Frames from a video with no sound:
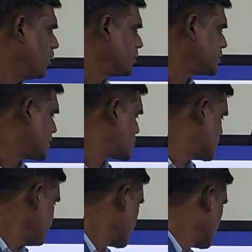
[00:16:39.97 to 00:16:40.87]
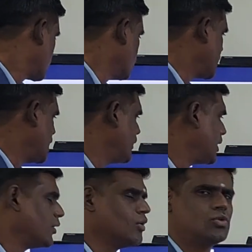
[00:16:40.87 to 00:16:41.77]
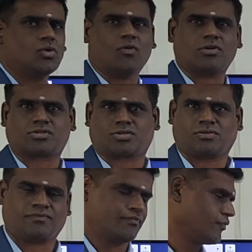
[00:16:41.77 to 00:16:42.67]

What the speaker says: just 2 EV into 2 volts.